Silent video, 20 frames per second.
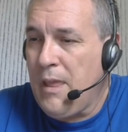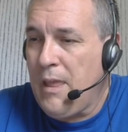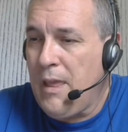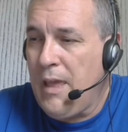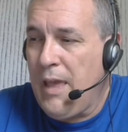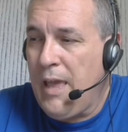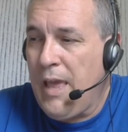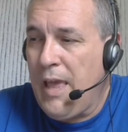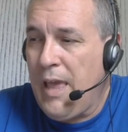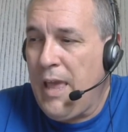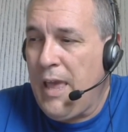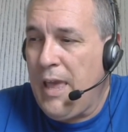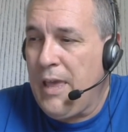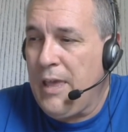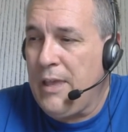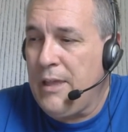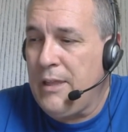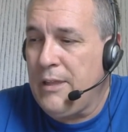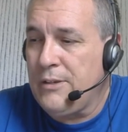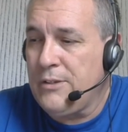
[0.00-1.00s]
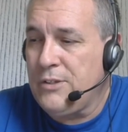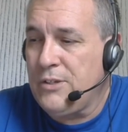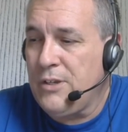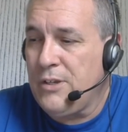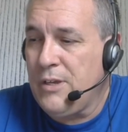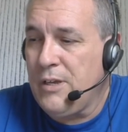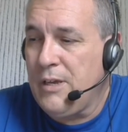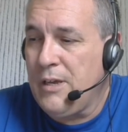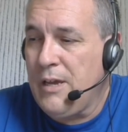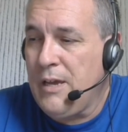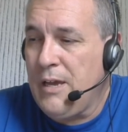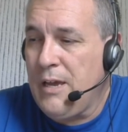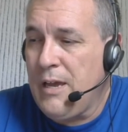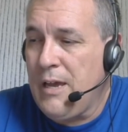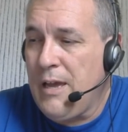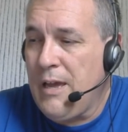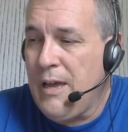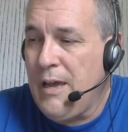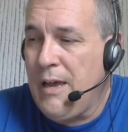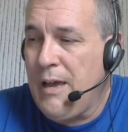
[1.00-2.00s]
and
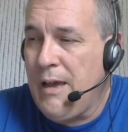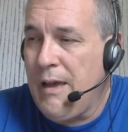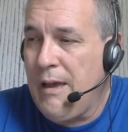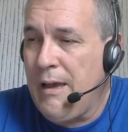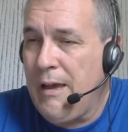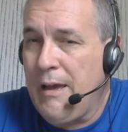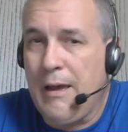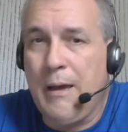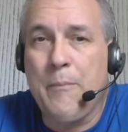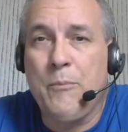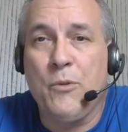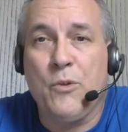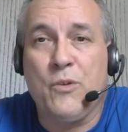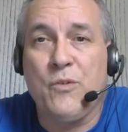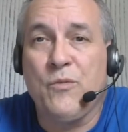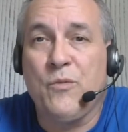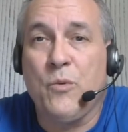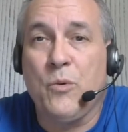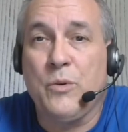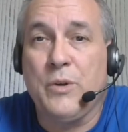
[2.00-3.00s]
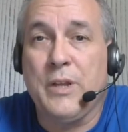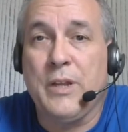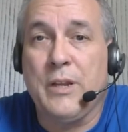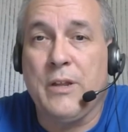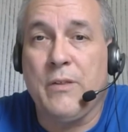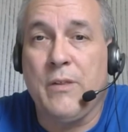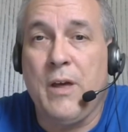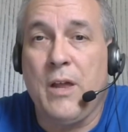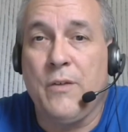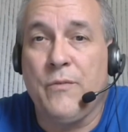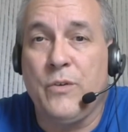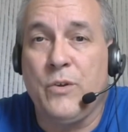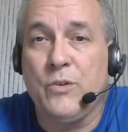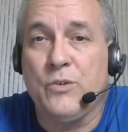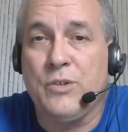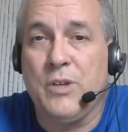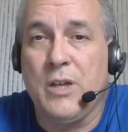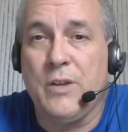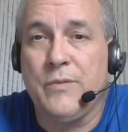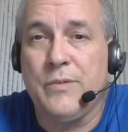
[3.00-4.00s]
I'm looking forward to getting a lot of
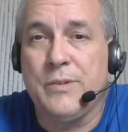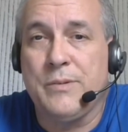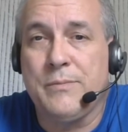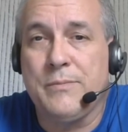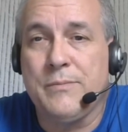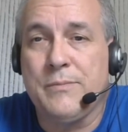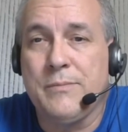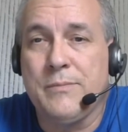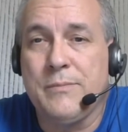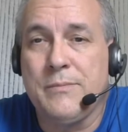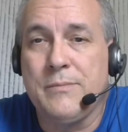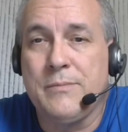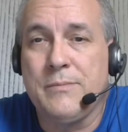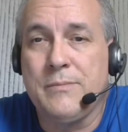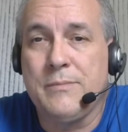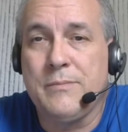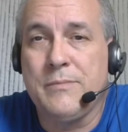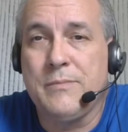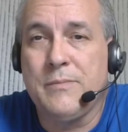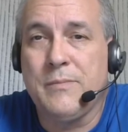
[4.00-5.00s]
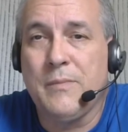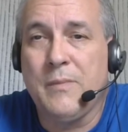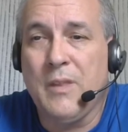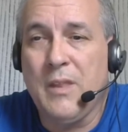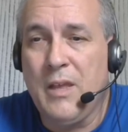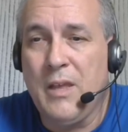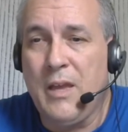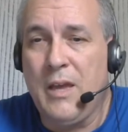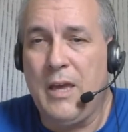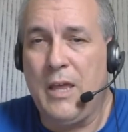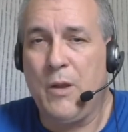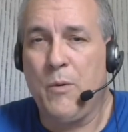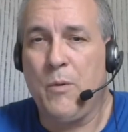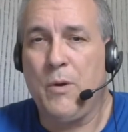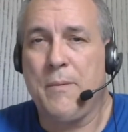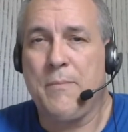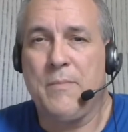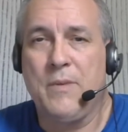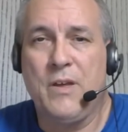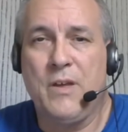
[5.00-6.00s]
use out of it.
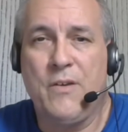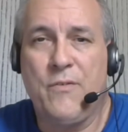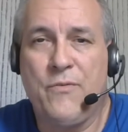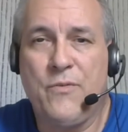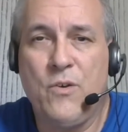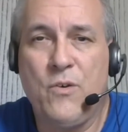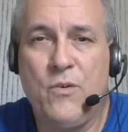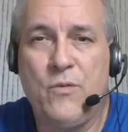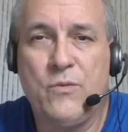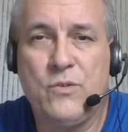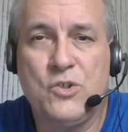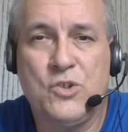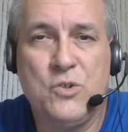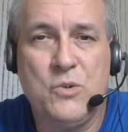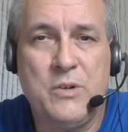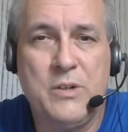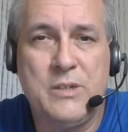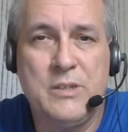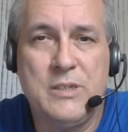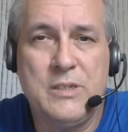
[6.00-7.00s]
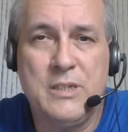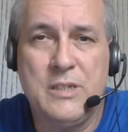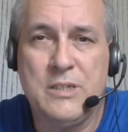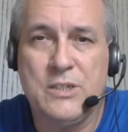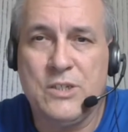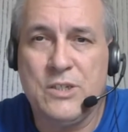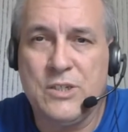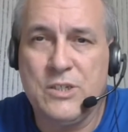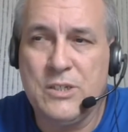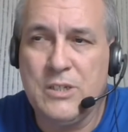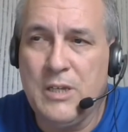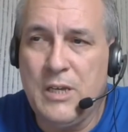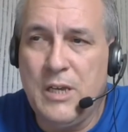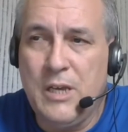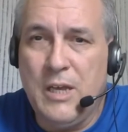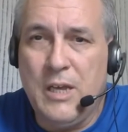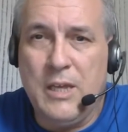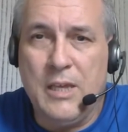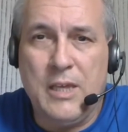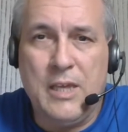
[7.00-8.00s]
Anyway, if you've enjoyed this,
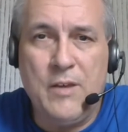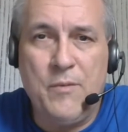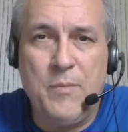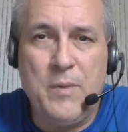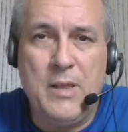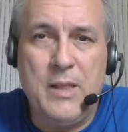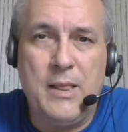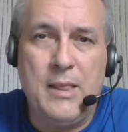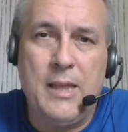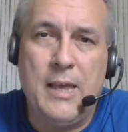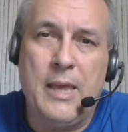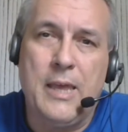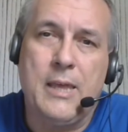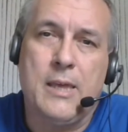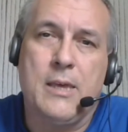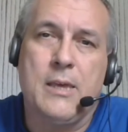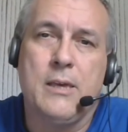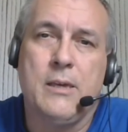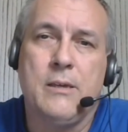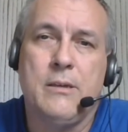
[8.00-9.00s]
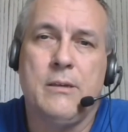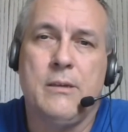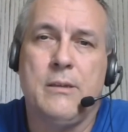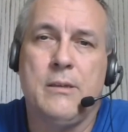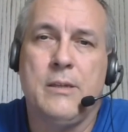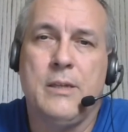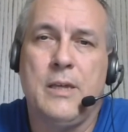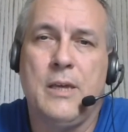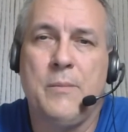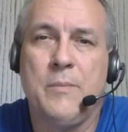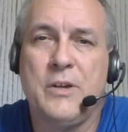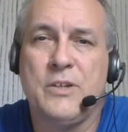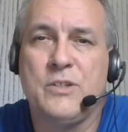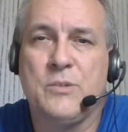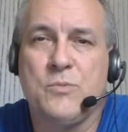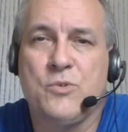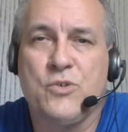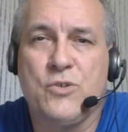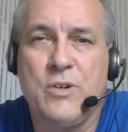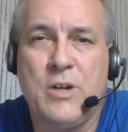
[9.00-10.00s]
give me a like, hit my
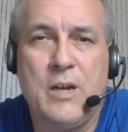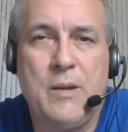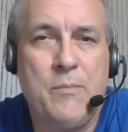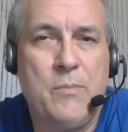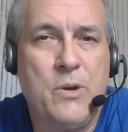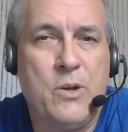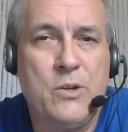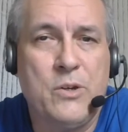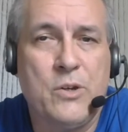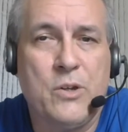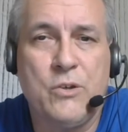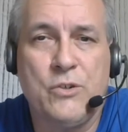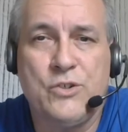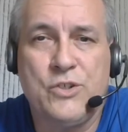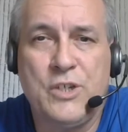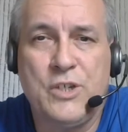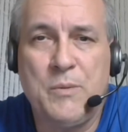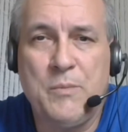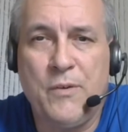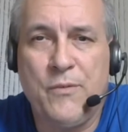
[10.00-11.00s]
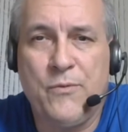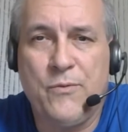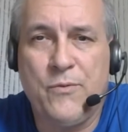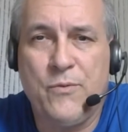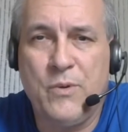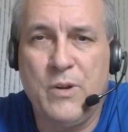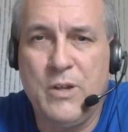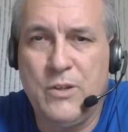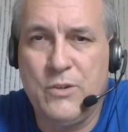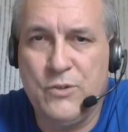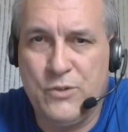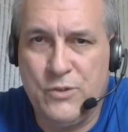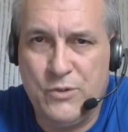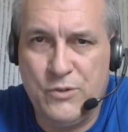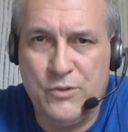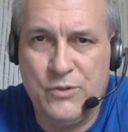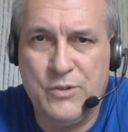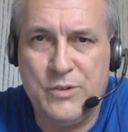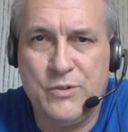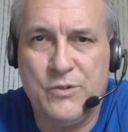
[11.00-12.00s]
subscribe button, go see my friends
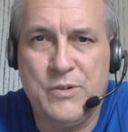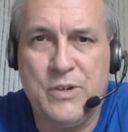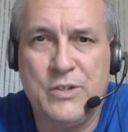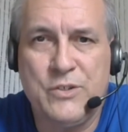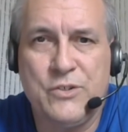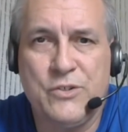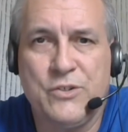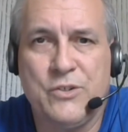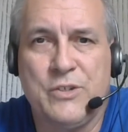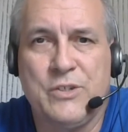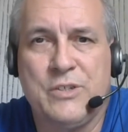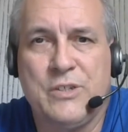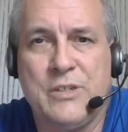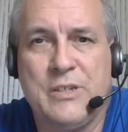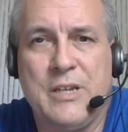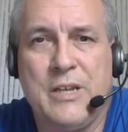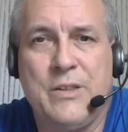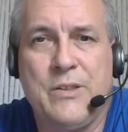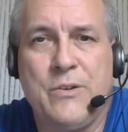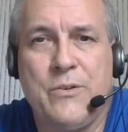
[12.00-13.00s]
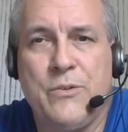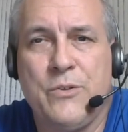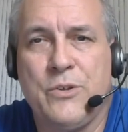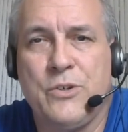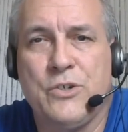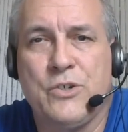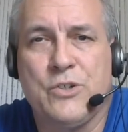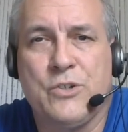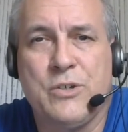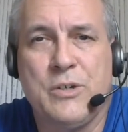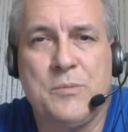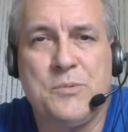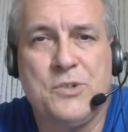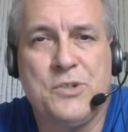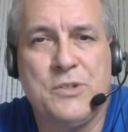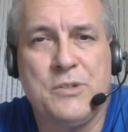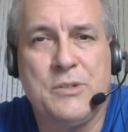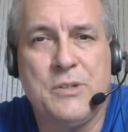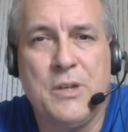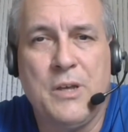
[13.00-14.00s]
whose addresses are listed down there in the
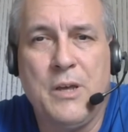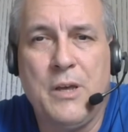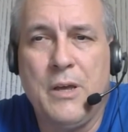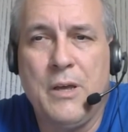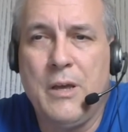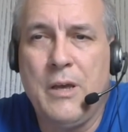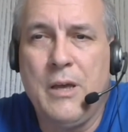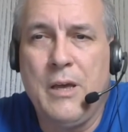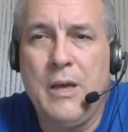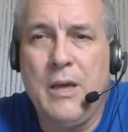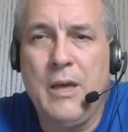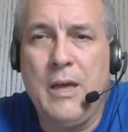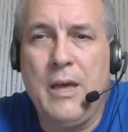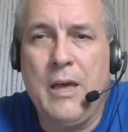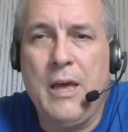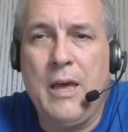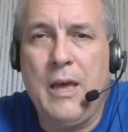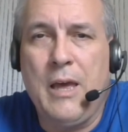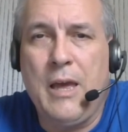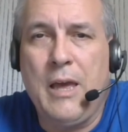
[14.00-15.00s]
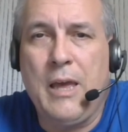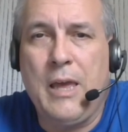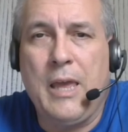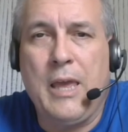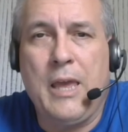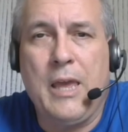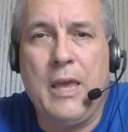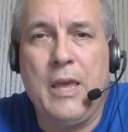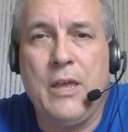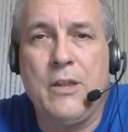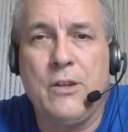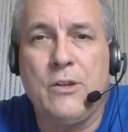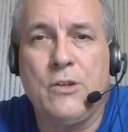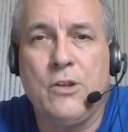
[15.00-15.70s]
description, and